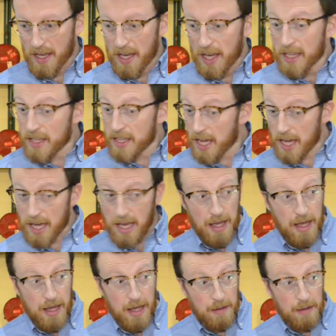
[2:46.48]

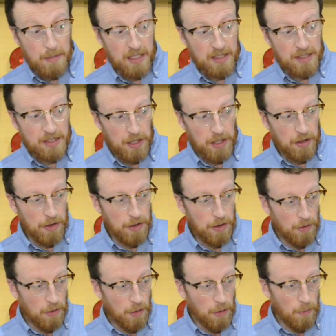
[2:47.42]
Yeah,
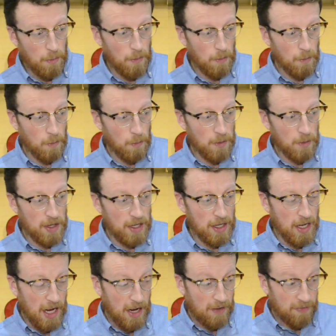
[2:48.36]
so
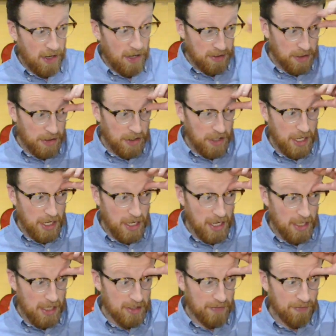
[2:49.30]
our factory
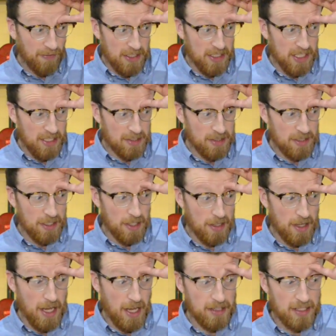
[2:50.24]
is fantastic
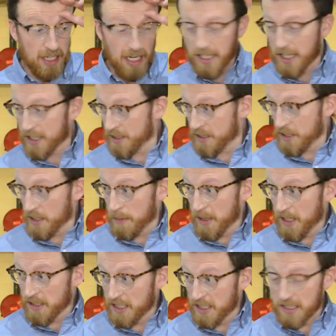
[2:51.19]
at their die casting
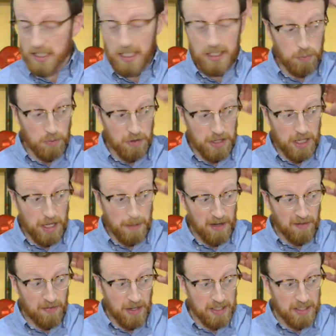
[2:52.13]
abilities. That's one of their
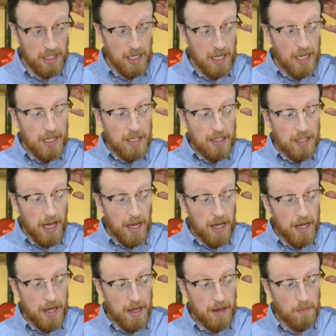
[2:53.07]
big things.
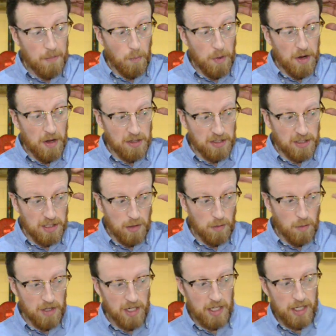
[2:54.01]
We also
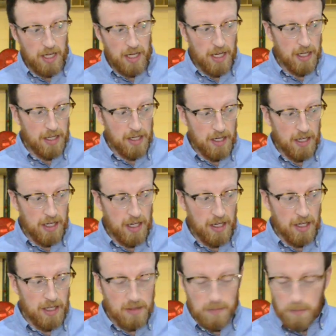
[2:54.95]
wanted
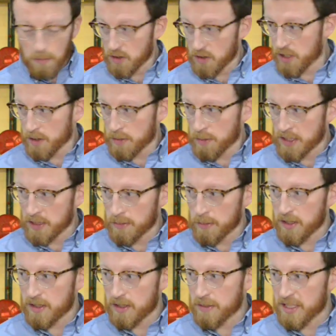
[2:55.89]
it as much as
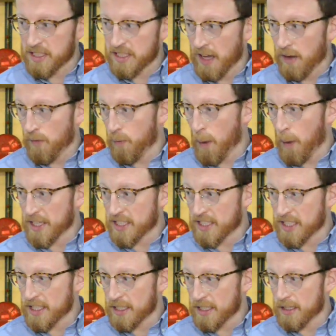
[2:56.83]
possible to be
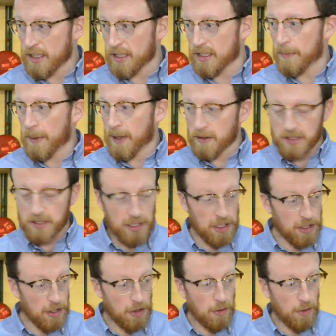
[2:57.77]
self-weighted as opposed
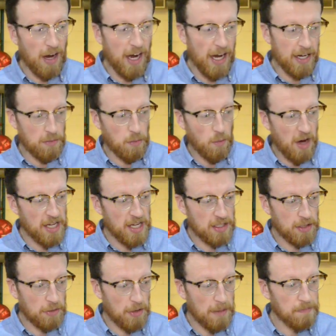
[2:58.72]
to adding
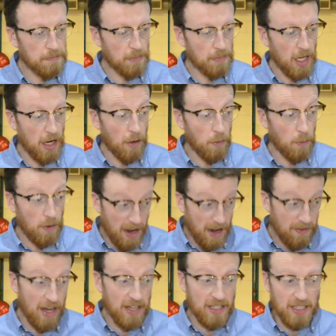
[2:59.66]
weight to it. We
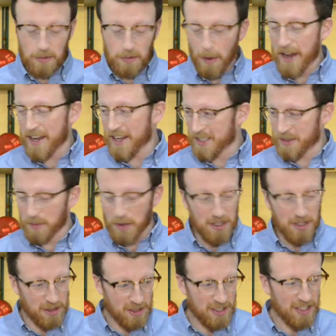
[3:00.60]
have added weight as
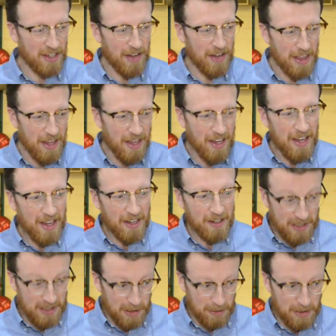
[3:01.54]
well just to give it,
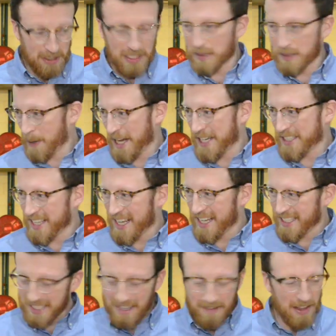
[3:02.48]
because there was a space
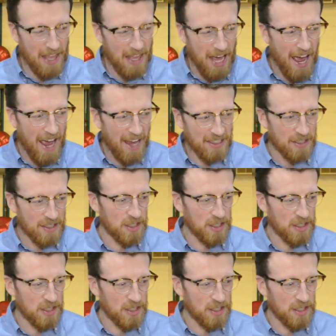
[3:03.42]
there to give it that extra